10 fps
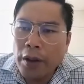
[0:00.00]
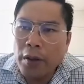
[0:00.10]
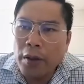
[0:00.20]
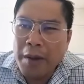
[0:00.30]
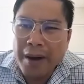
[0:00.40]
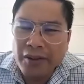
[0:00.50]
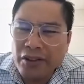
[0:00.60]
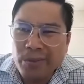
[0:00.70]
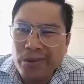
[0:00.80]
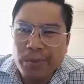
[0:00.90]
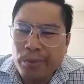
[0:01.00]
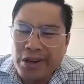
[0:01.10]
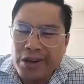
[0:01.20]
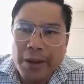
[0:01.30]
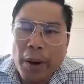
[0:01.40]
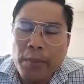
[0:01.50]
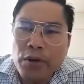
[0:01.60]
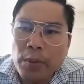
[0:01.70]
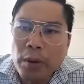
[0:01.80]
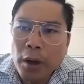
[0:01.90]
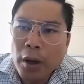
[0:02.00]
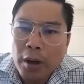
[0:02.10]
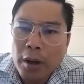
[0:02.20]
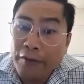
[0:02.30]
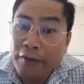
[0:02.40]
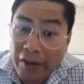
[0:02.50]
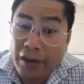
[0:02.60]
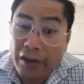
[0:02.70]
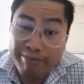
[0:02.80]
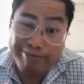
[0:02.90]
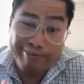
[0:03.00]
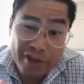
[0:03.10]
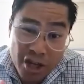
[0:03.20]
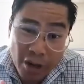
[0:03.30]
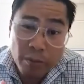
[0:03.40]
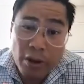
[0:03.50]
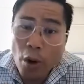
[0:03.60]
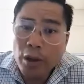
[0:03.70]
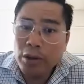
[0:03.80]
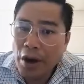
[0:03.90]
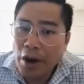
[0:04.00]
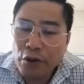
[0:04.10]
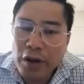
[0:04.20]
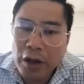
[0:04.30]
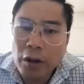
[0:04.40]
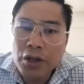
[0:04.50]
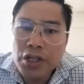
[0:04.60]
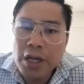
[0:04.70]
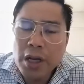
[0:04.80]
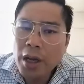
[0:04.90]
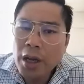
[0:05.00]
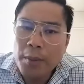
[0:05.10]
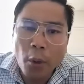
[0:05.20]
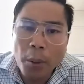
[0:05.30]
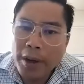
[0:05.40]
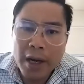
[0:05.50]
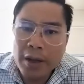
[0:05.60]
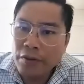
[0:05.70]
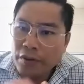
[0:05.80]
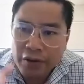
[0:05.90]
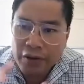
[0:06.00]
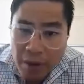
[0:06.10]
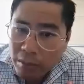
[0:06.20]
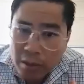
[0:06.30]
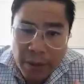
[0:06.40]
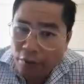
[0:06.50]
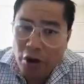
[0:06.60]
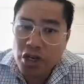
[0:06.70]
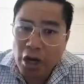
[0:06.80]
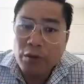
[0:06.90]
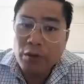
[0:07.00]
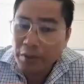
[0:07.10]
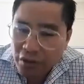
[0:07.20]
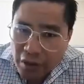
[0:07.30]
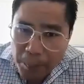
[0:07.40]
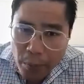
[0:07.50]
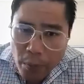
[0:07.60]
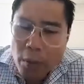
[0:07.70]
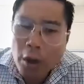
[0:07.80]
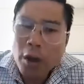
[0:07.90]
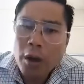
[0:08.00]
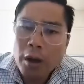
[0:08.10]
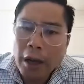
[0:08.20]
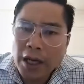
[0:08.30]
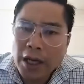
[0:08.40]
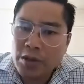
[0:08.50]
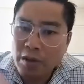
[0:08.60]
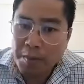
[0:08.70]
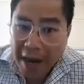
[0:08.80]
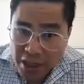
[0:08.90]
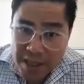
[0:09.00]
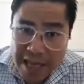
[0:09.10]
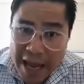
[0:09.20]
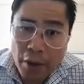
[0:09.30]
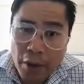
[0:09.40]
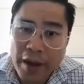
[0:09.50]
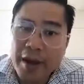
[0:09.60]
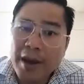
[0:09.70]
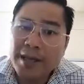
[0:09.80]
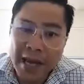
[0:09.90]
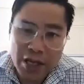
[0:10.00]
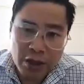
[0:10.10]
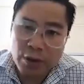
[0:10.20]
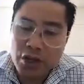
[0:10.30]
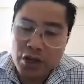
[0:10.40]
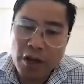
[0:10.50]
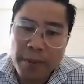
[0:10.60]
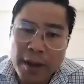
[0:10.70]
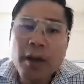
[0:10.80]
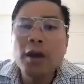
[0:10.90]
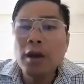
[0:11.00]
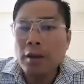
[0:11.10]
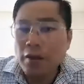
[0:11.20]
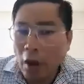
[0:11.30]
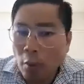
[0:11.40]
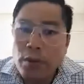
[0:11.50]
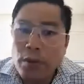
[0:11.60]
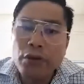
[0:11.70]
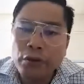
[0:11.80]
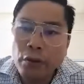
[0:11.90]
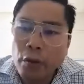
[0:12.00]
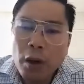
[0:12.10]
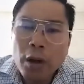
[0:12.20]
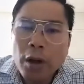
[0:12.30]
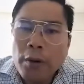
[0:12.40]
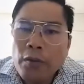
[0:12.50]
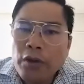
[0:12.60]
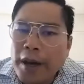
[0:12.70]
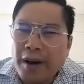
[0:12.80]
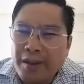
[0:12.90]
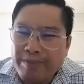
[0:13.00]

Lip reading: email system's pretty suboptimal. Faxes generally work, dinosaur technology, but all we need is something very general, something simple, just with a patient's name on there, attention to the GP. That will be useful. Depending on